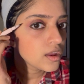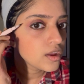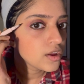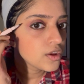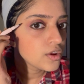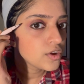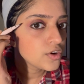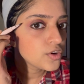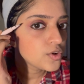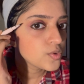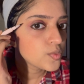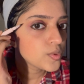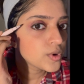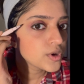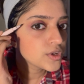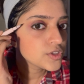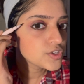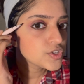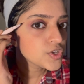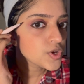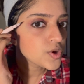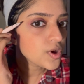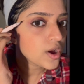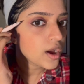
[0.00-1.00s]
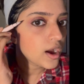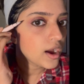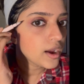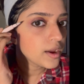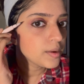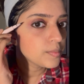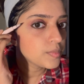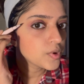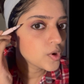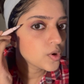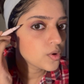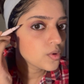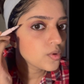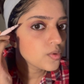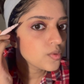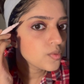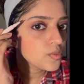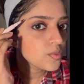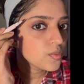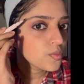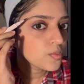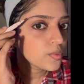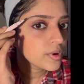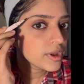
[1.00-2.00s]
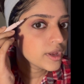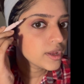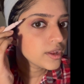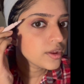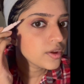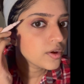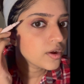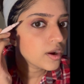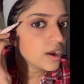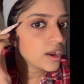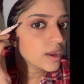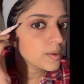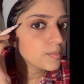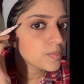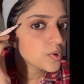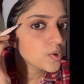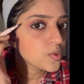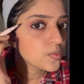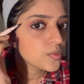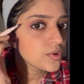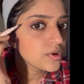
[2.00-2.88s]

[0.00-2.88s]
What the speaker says: towards your eyebrow, where your eyebrow would